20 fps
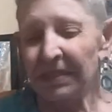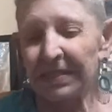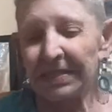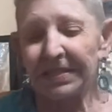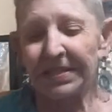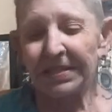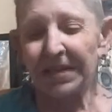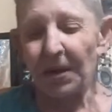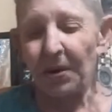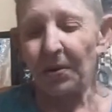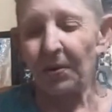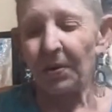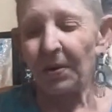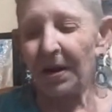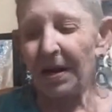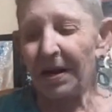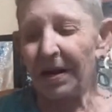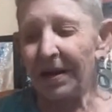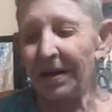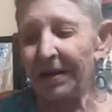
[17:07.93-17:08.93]

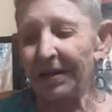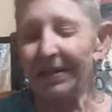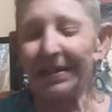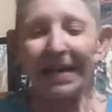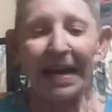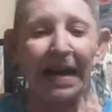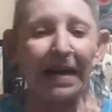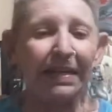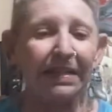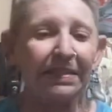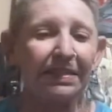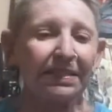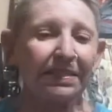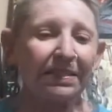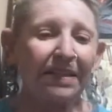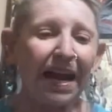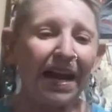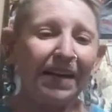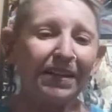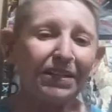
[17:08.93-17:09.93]
So,
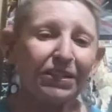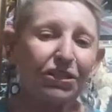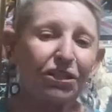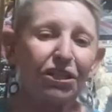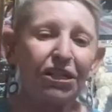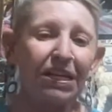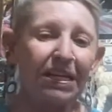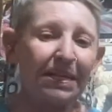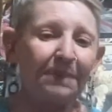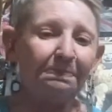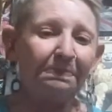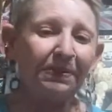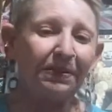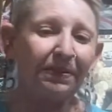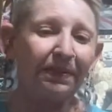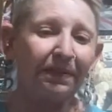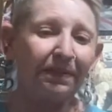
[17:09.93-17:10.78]
it's not a cheap